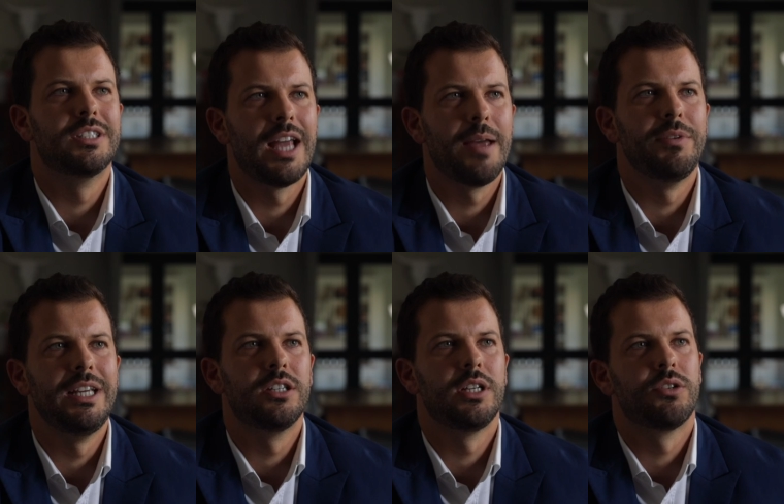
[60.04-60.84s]
same
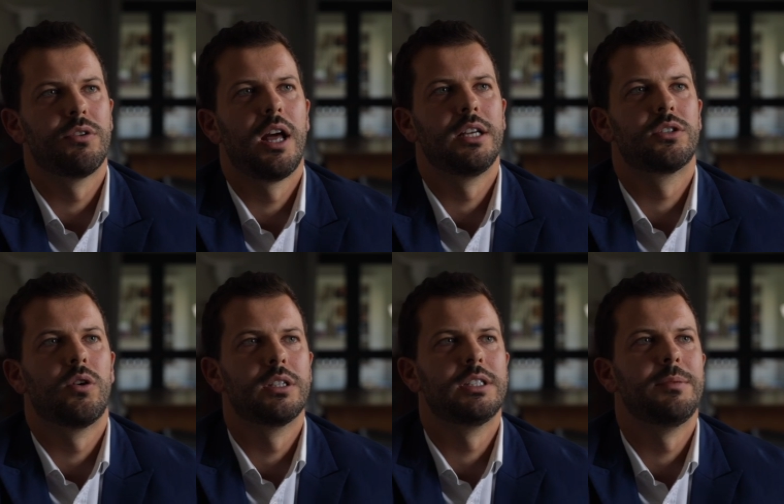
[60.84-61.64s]
decentralized
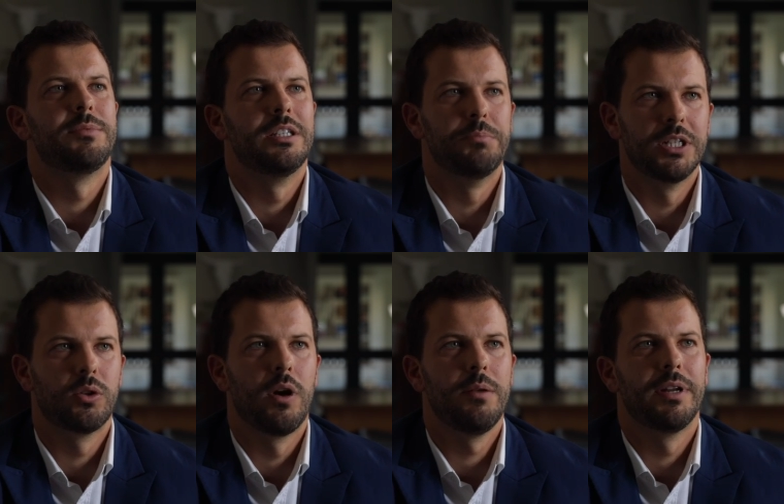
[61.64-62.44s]
concept as
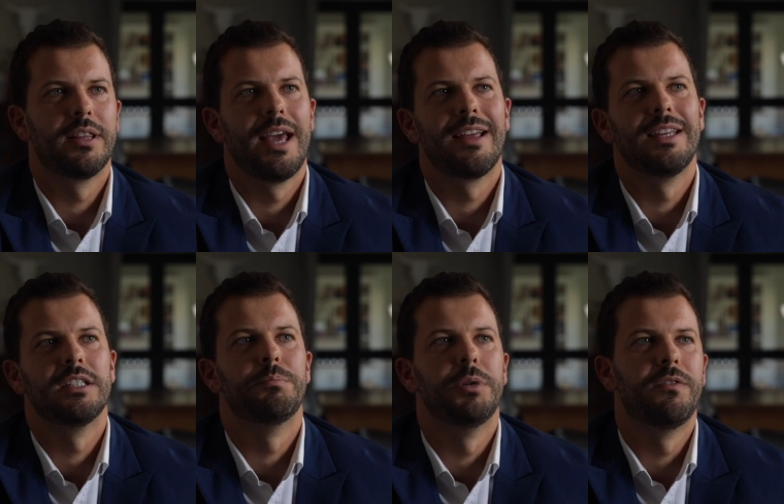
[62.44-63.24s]
Bitcoin, but take
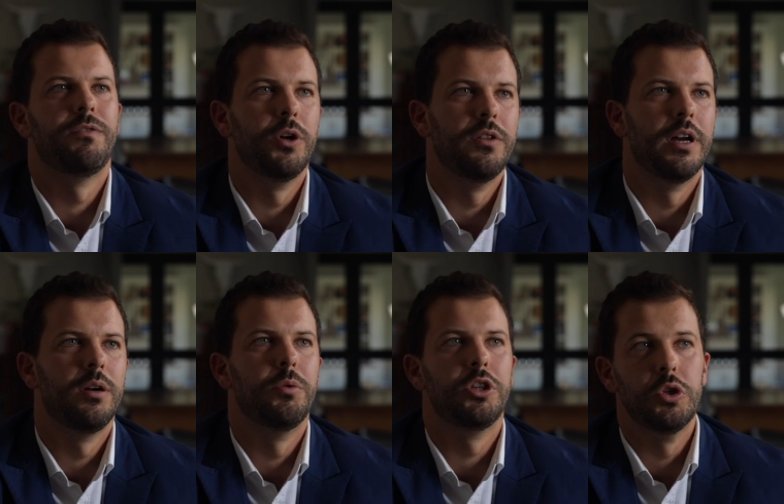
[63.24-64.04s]
things a bit
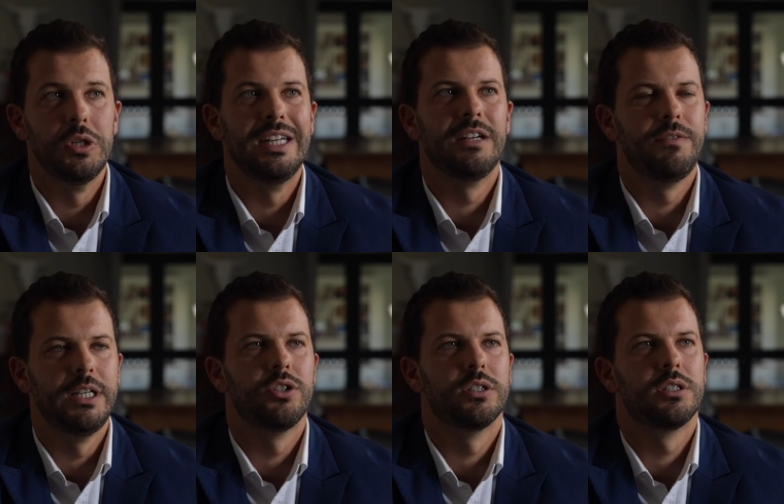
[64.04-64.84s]
further with unique
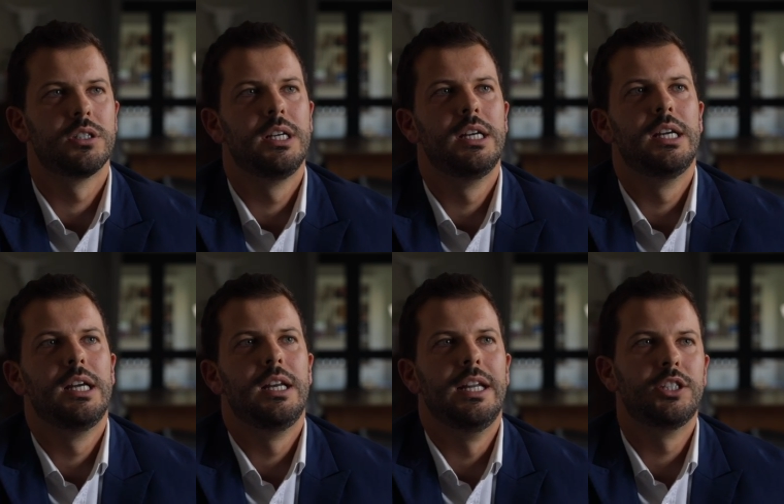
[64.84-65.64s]
features.
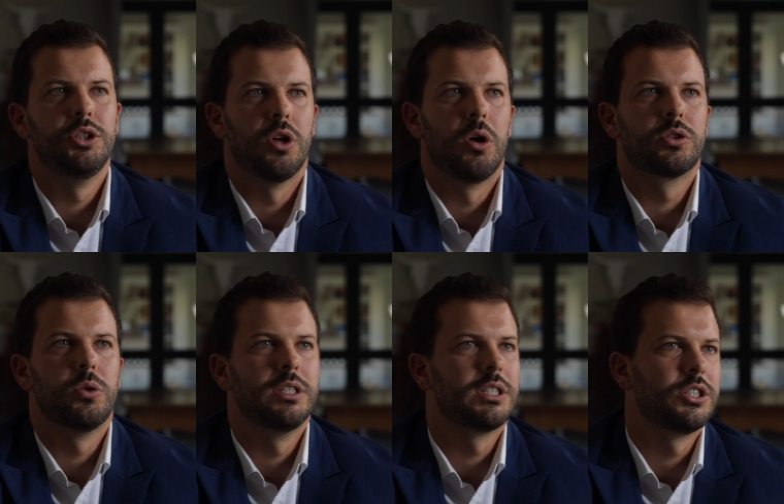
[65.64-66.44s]
Let's use
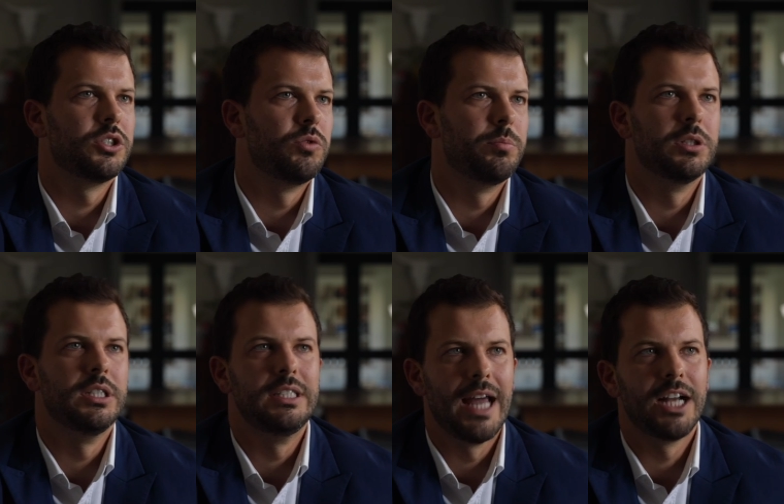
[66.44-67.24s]
altcoins such as Ripple
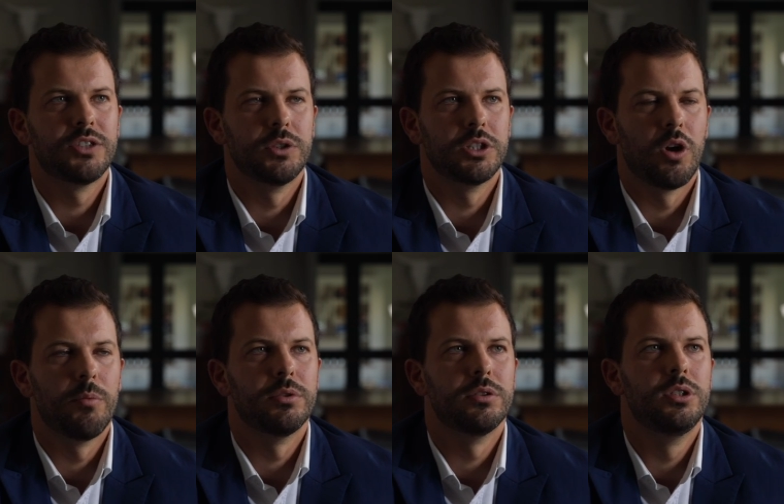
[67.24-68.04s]
and Dash, for
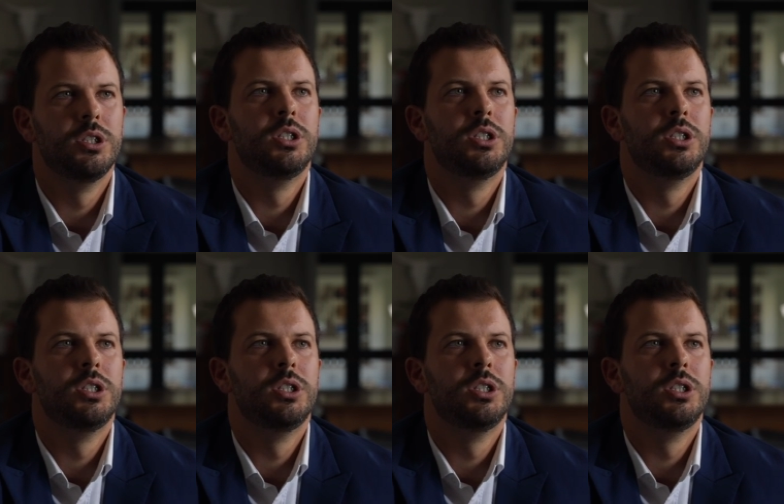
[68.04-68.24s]
example.